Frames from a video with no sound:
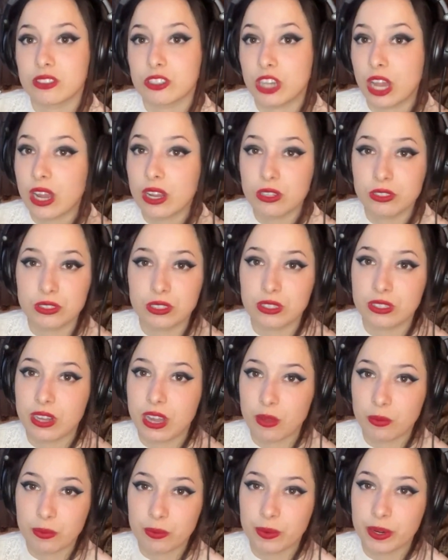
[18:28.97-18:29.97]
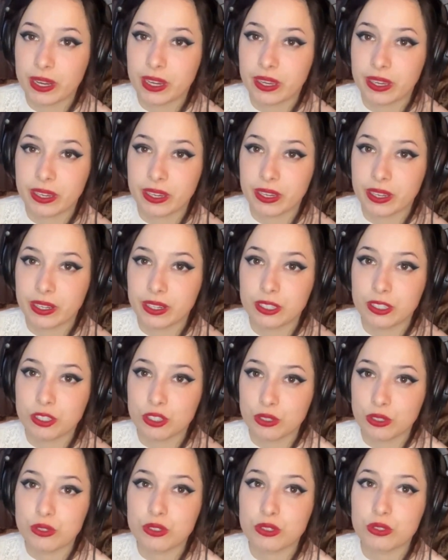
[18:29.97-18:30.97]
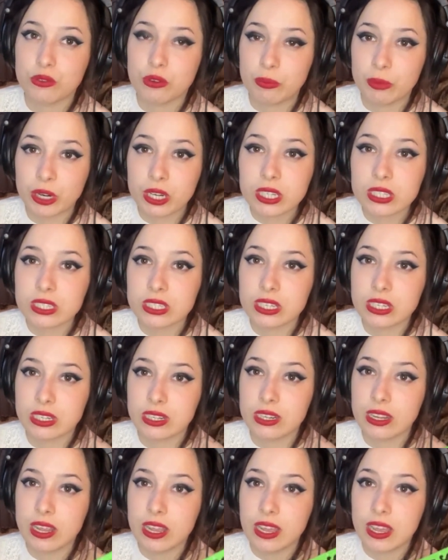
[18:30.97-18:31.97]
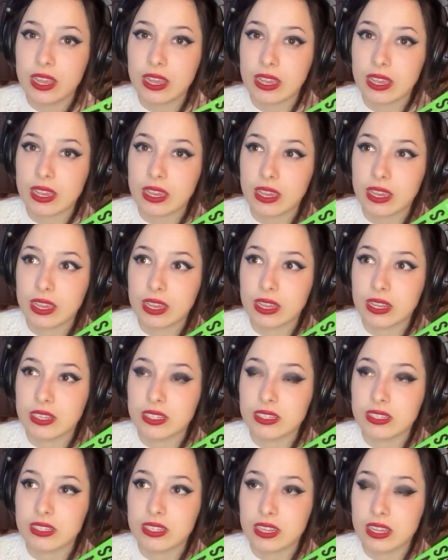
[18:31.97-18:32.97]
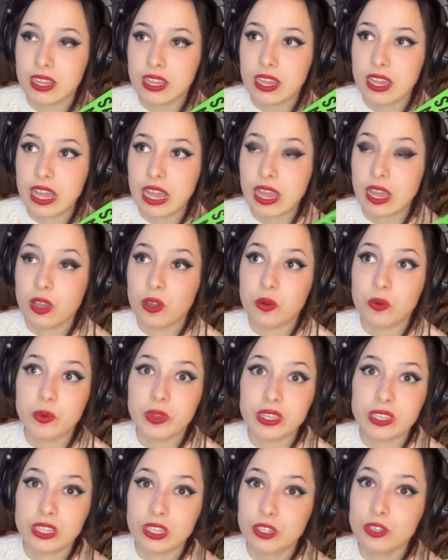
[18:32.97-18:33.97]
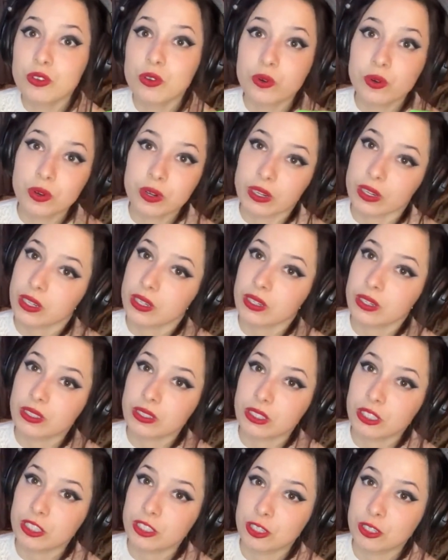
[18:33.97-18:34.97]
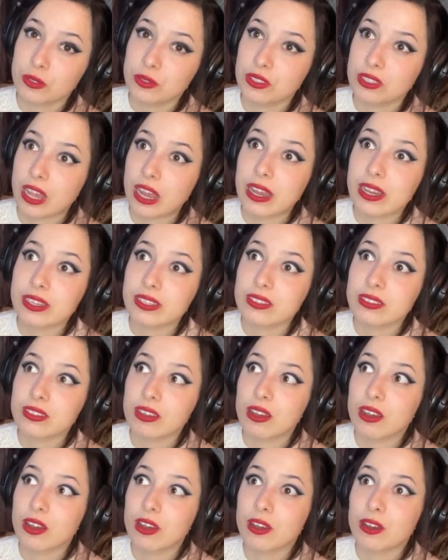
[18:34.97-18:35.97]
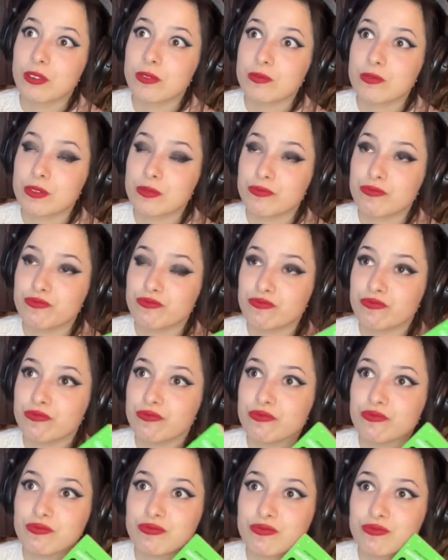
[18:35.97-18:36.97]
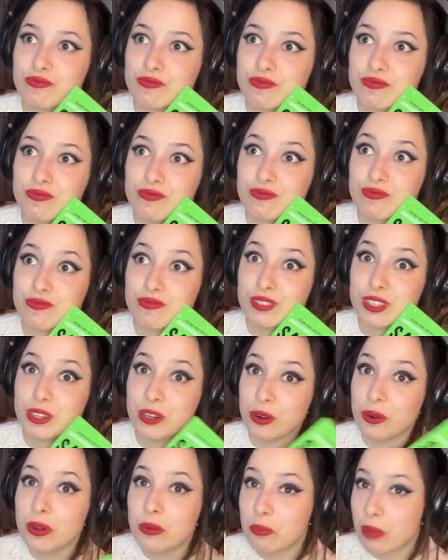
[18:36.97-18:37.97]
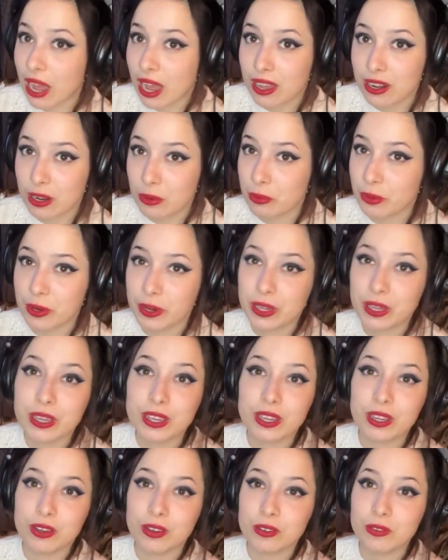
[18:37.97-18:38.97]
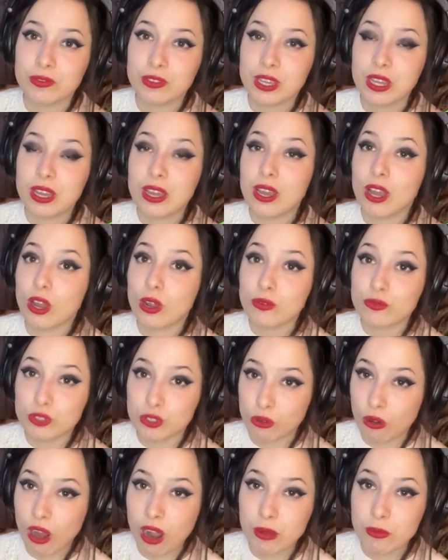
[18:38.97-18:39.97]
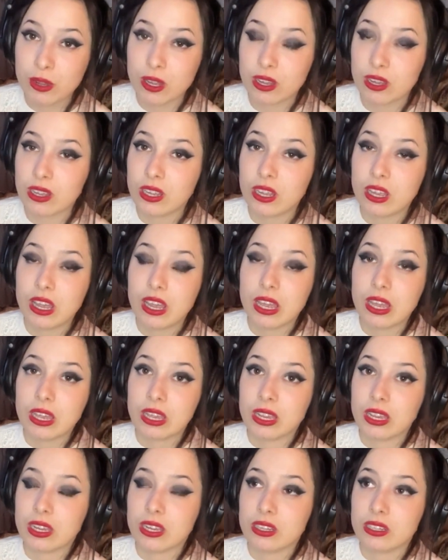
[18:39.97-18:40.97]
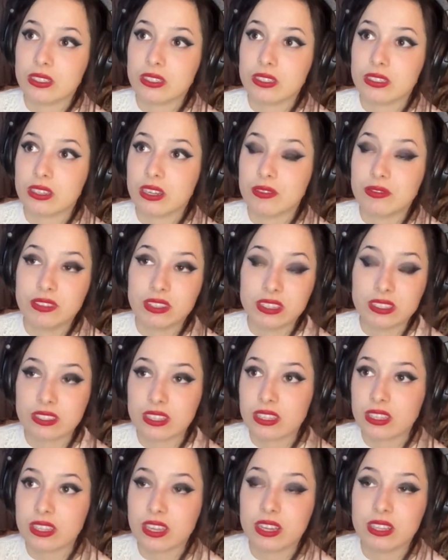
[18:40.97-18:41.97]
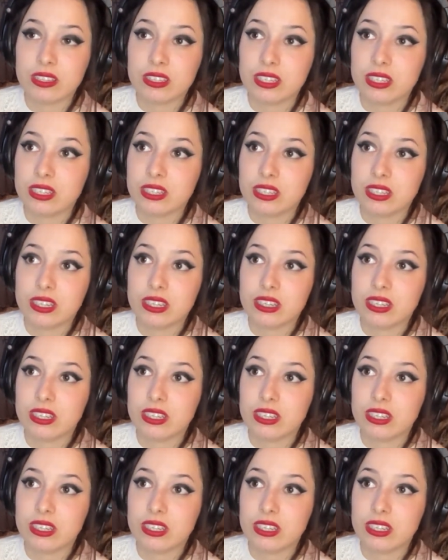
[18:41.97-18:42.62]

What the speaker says: childhood upbringing can do to a person, and how we ignore, you know, signs of, you know, a bad upbringing, of trauma and of things like that, like,